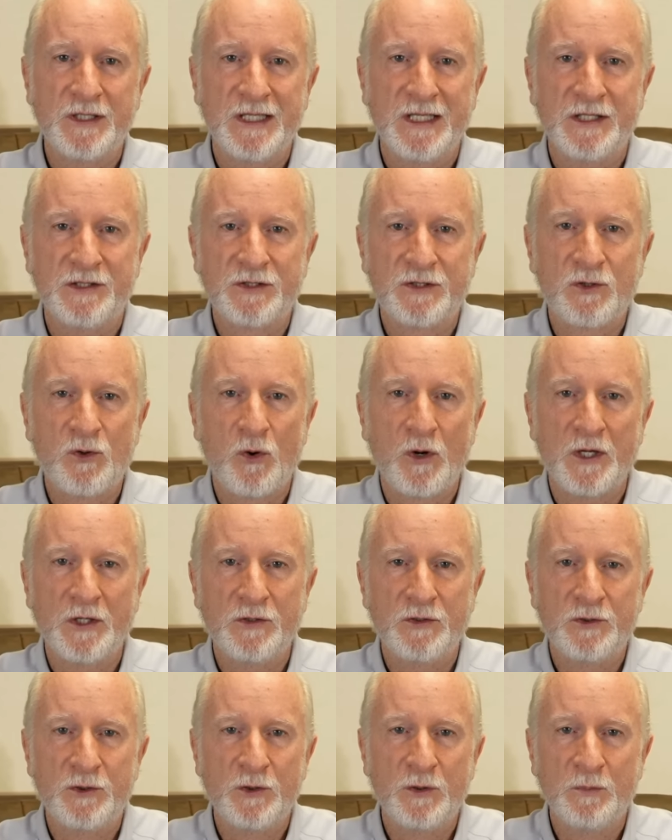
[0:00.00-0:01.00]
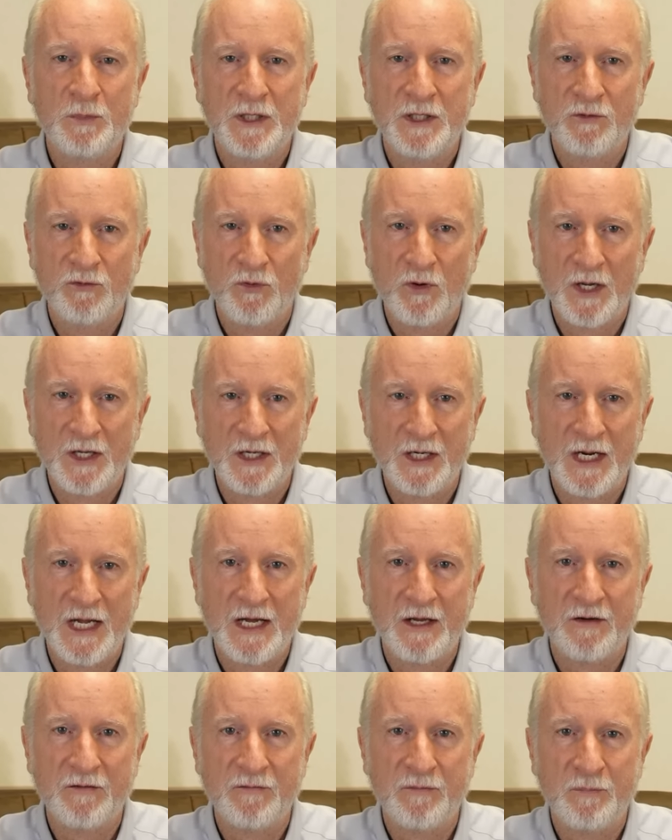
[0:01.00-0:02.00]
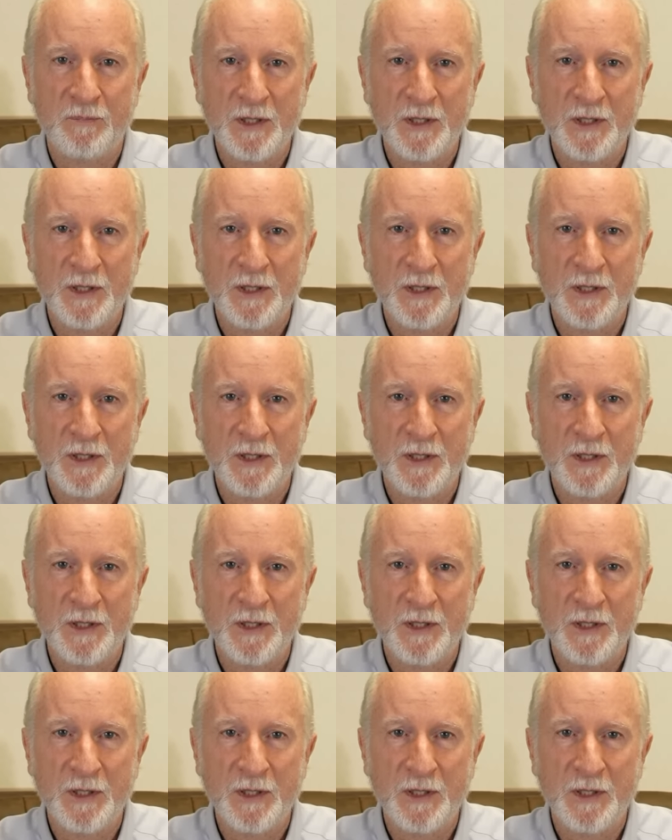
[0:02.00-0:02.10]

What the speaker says: it's going to be running out of